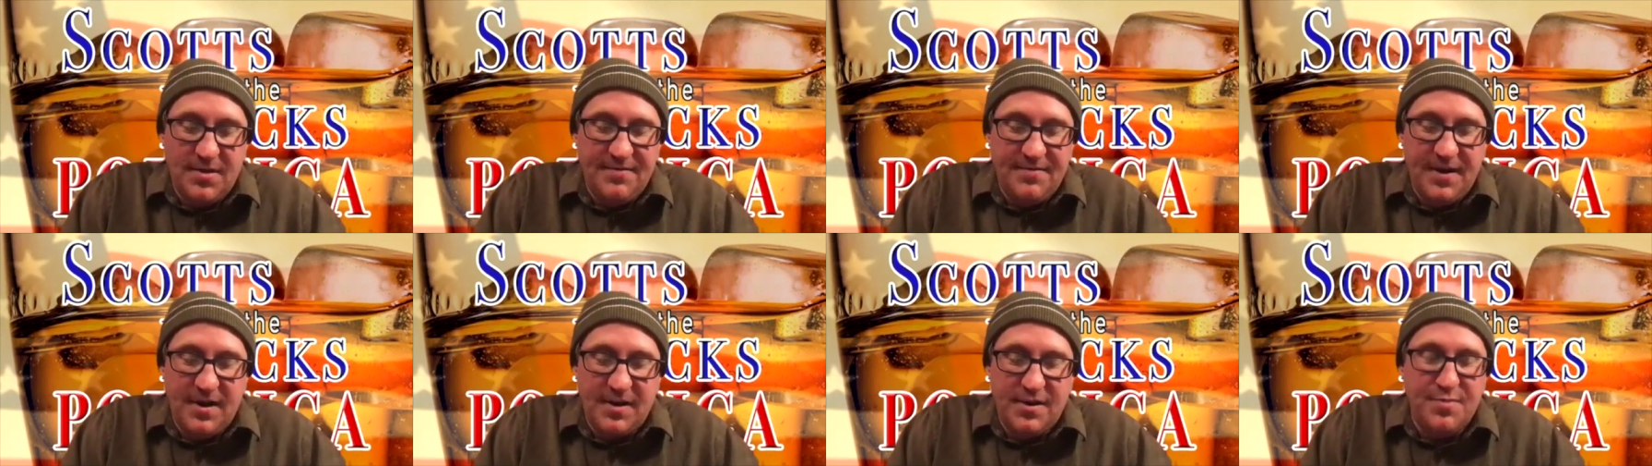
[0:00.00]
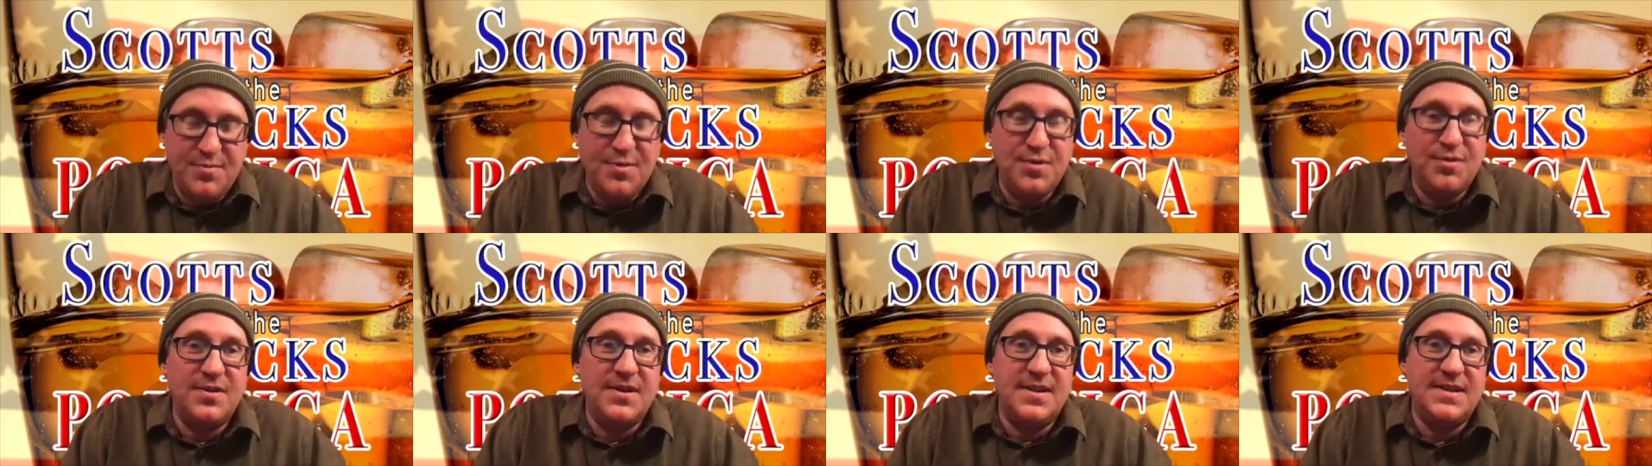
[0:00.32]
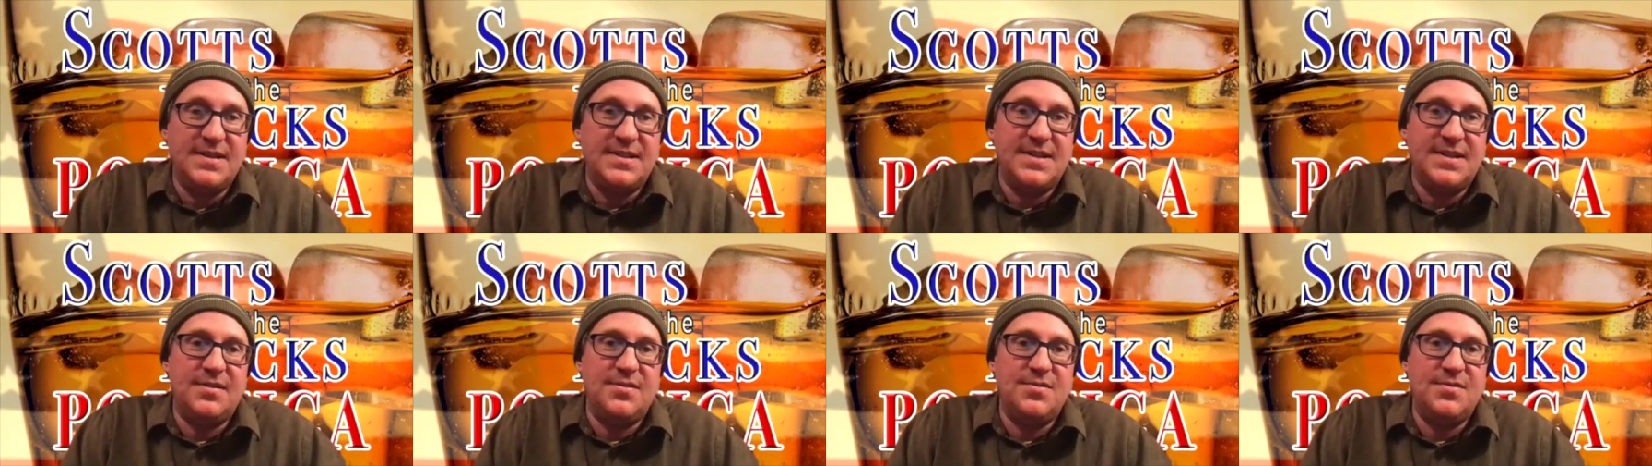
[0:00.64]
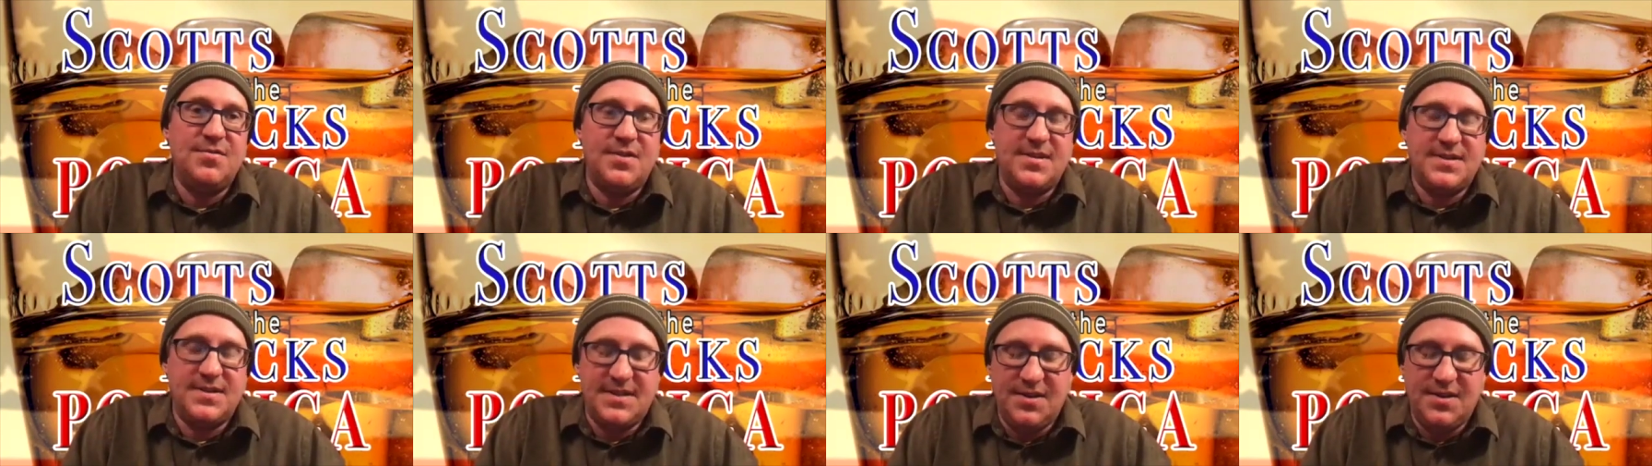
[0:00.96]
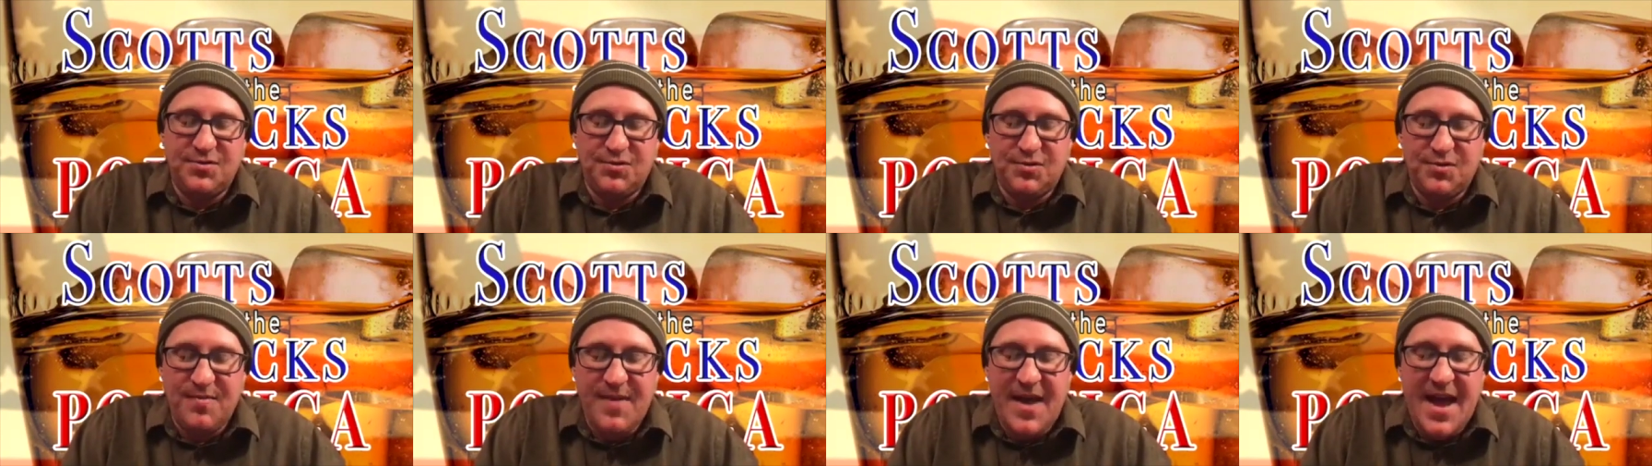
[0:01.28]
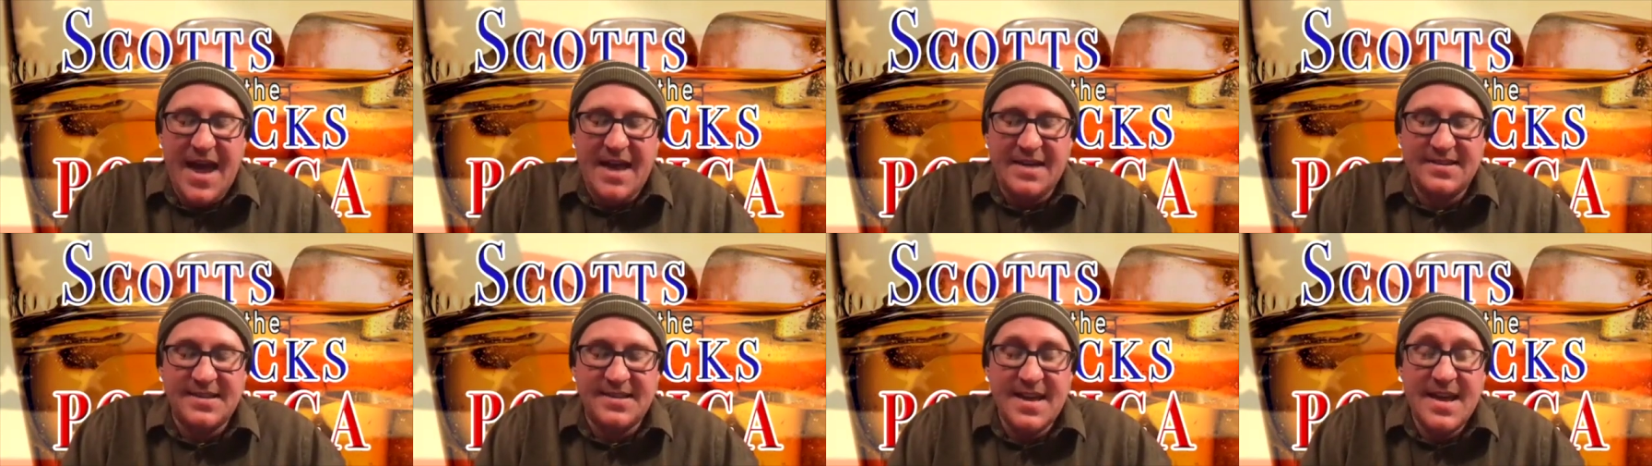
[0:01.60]
of our communities here in North Central
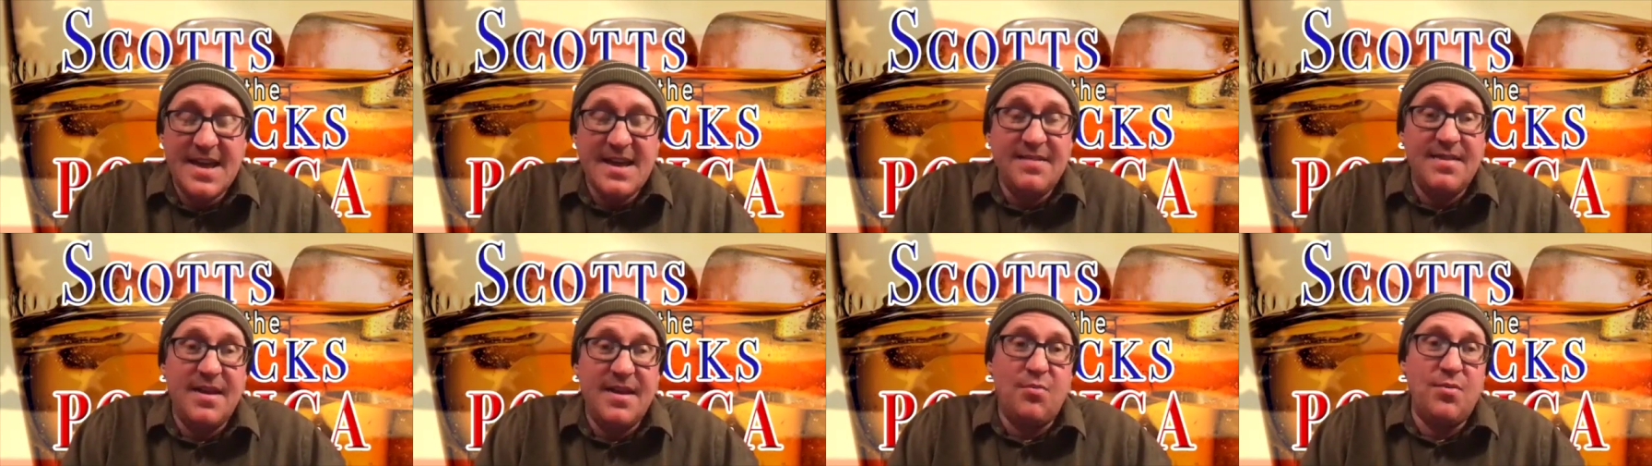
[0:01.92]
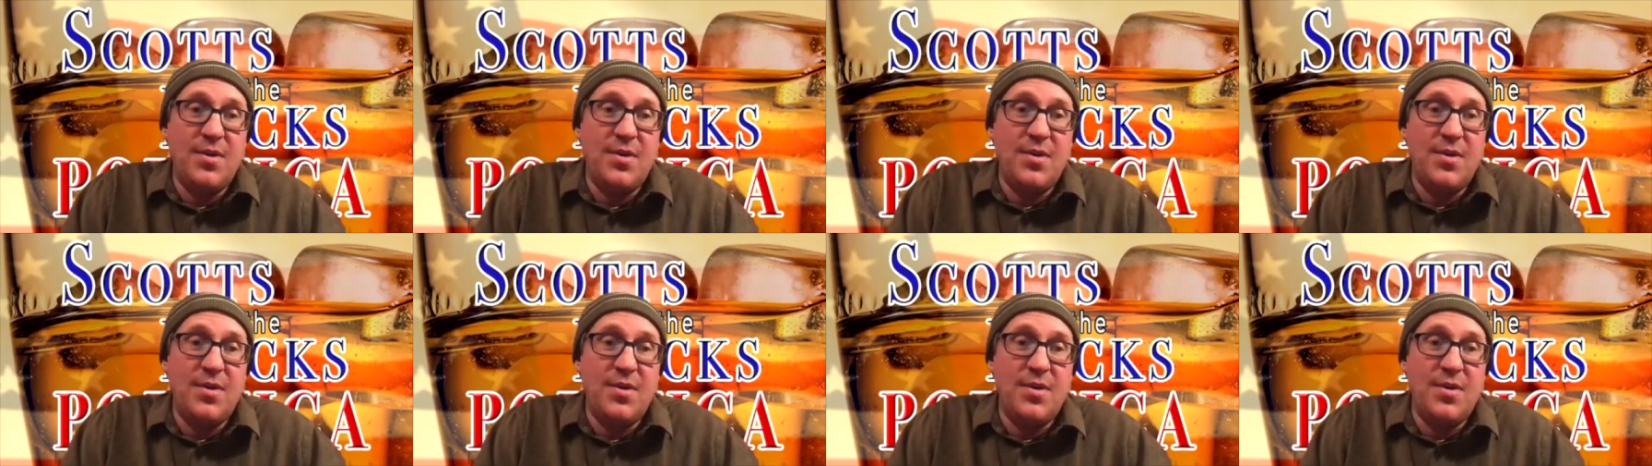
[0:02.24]
Mass, that we